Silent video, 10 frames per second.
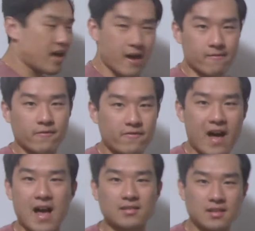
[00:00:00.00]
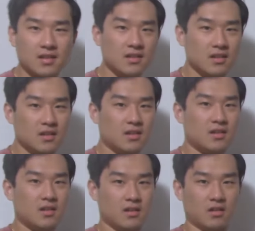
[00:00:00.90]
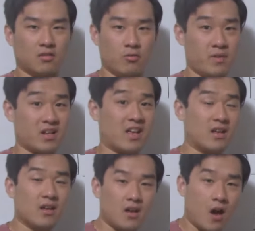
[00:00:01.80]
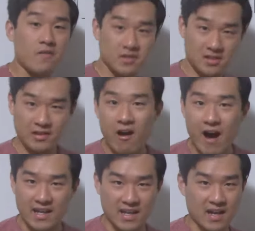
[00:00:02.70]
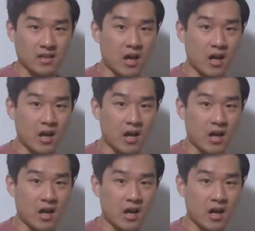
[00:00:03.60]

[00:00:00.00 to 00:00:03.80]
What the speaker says: M fast. It would be like obviously now I can.